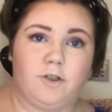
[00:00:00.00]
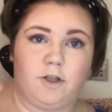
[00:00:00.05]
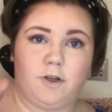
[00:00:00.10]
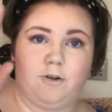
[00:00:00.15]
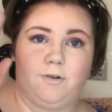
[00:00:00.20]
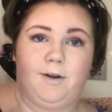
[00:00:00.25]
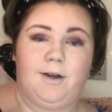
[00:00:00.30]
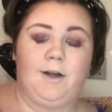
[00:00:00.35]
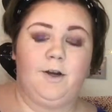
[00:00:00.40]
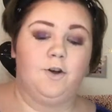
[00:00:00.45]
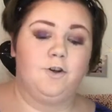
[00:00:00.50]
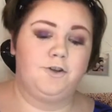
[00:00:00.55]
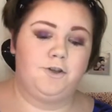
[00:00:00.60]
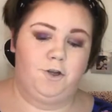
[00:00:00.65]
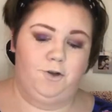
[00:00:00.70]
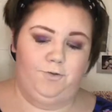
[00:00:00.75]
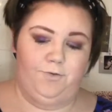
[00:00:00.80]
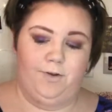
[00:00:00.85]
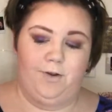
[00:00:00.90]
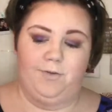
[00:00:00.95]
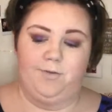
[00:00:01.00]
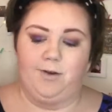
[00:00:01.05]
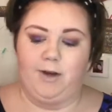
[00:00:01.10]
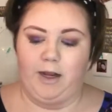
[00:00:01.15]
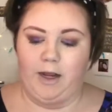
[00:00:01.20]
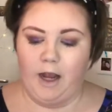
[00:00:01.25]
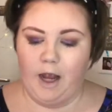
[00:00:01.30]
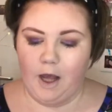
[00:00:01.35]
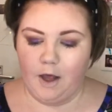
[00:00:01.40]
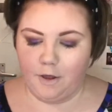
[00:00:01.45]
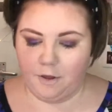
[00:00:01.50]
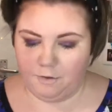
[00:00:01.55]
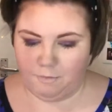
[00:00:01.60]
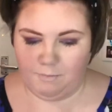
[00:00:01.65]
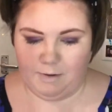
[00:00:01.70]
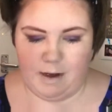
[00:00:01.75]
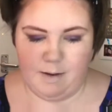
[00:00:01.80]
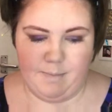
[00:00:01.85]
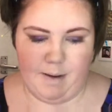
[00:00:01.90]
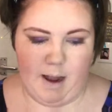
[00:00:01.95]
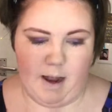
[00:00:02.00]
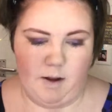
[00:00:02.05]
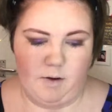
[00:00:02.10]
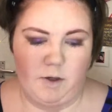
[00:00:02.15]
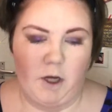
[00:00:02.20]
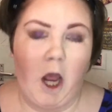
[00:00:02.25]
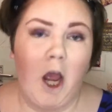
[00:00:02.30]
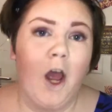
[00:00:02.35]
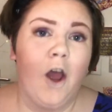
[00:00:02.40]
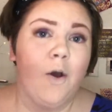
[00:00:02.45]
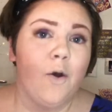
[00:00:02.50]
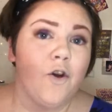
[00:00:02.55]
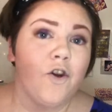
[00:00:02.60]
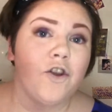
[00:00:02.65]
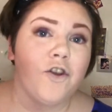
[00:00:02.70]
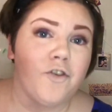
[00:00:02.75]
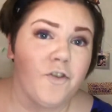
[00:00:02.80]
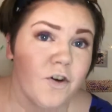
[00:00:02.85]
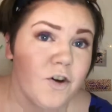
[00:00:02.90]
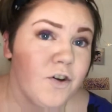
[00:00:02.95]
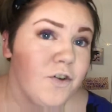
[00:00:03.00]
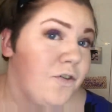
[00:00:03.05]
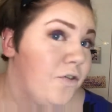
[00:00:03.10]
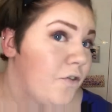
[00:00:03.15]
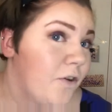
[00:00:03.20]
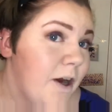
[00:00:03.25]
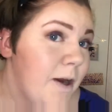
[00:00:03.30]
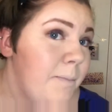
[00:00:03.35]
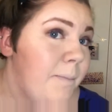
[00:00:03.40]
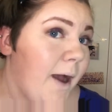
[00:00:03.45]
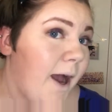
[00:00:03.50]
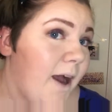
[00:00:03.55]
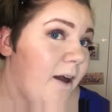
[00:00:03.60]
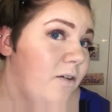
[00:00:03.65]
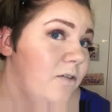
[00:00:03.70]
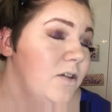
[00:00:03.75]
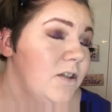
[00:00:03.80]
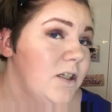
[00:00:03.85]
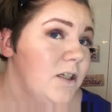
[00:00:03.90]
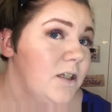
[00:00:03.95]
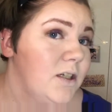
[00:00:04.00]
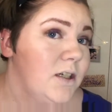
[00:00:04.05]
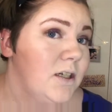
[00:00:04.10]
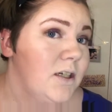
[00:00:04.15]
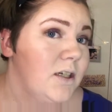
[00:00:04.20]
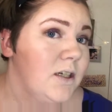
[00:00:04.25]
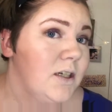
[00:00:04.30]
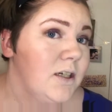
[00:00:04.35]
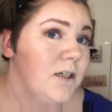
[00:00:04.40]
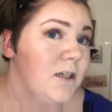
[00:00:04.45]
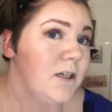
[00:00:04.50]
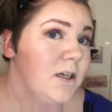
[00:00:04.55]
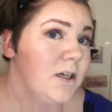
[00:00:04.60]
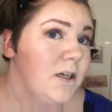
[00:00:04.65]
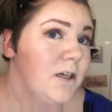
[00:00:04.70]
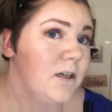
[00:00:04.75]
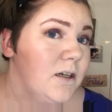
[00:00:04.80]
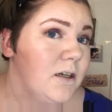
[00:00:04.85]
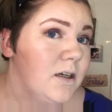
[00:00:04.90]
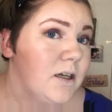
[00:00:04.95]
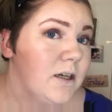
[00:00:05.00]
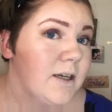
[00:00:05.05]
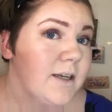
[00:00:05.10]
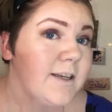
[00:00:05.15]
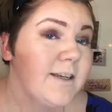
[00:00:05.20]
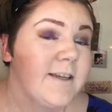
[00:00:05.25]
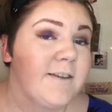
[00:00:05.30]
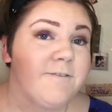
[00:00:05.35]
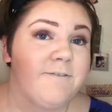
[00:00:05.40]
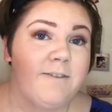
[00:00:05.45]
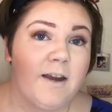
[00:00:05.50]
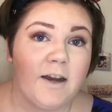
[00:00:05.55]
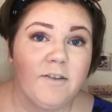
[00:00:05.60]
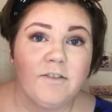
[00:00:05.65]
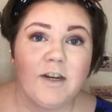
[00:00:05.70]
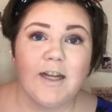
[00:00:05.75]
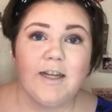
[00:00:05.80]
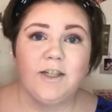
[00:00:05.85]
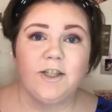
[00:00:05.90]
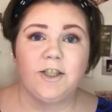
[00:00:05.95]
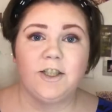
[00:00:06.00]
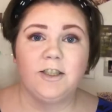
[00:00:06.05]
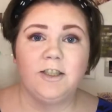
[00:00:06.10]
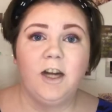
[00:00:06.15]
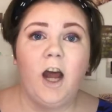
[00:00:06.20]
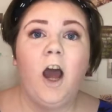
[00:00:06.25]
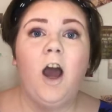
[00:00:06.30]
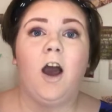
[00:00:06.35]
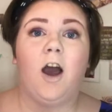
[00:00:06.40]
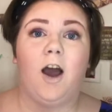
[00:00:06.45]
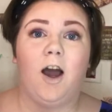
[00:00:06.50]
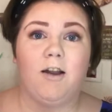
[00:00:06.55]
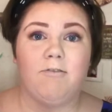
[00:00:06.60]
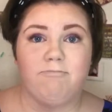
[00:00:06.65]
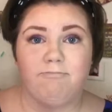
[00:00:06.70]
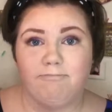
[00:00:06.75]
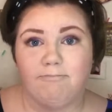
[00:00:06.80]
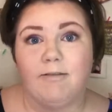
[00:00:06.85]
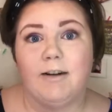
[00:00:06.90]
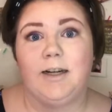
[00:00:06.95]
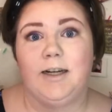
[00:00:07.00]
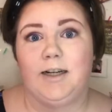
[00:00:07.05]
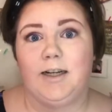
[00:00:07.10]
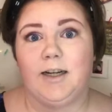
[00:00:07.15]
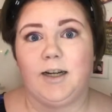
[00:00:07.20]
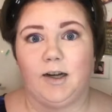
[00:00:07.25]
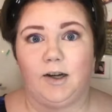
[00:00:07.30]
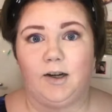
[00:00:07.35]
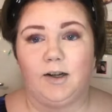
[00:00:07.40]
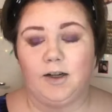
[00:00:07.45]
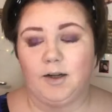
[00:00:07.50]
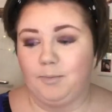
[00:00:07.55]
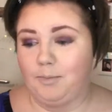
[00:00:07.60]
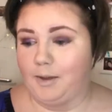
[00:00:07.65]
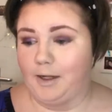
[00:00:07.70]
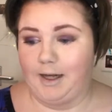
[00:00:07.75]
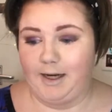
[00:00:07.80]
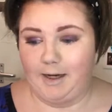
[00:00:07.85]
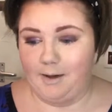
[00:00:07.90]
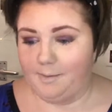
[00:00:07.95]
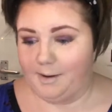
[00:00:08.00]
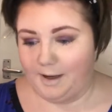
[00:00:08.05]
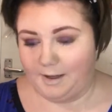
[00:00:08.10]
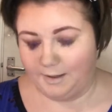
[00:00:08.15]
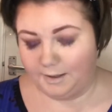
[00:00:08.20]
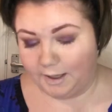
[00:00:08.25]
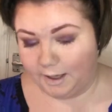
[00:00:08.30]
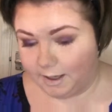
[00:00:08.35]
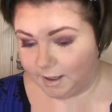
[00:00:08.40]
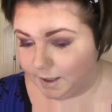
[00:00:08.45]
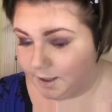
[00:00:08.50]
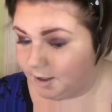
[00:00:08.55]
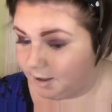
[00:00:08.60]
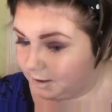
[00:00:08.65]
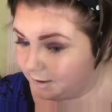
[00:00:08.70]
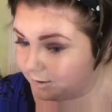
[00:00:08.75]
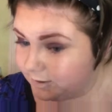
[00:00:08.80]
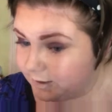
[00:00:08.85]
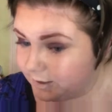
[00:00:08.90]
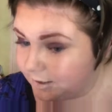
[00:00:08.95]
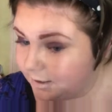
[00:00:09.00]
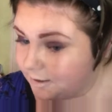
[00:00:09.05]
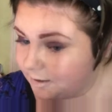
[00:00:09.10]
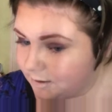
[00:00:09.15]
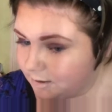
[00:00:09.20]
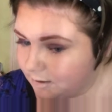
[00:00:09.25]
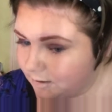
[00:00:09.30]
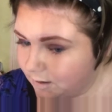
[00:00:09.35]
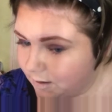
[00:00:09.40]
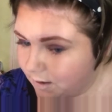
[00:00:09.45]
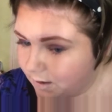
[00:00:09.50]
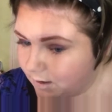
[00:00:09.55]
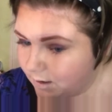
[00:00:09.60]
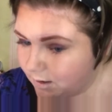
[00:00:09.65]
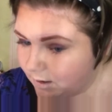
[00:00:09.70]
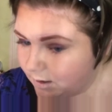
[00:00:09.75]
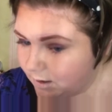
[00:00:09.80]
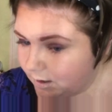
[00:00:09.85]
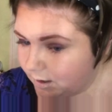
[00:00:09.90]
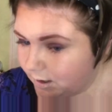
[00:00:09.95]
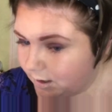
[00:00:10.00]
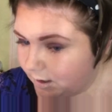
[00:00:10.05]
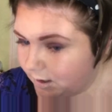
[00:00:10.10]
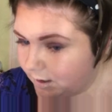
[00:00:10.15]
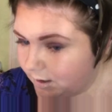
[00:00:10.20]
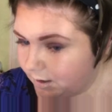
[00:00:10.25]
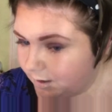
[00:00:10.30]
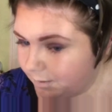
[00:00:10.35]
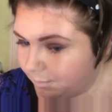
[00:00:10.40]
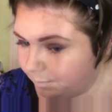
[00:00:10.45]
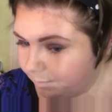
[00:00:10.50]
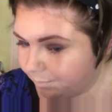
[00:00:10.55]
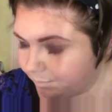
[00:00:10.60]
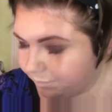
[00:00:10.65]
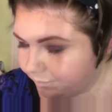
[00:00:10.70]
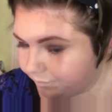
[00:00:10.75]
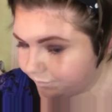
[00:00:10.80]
sorry, not £2.50, £3. For a £3 foundation, I really can't complain about that. I like it. I'm